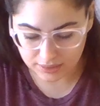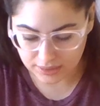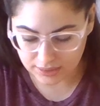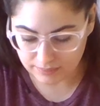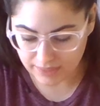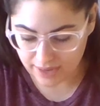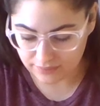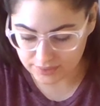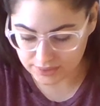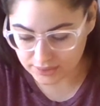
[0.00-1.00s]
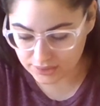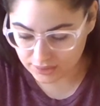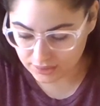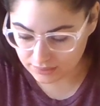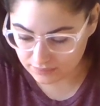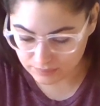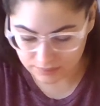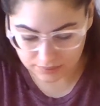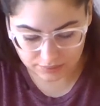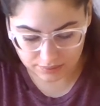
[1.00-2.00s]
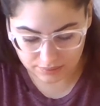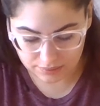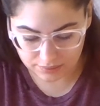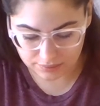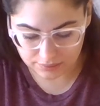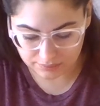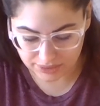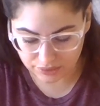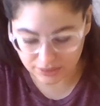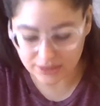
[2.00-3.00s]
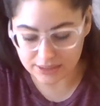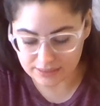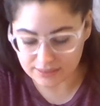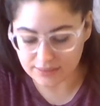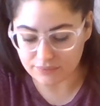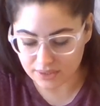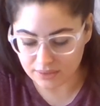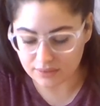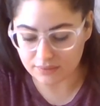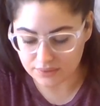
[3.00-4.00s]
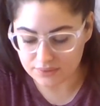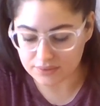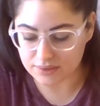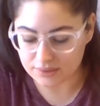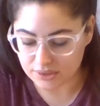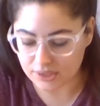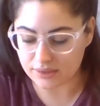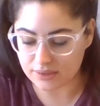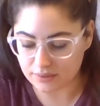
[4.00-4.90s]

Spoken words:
cut them in half using kitchen knife. Measure the distance of vinegar diffused into the gelatin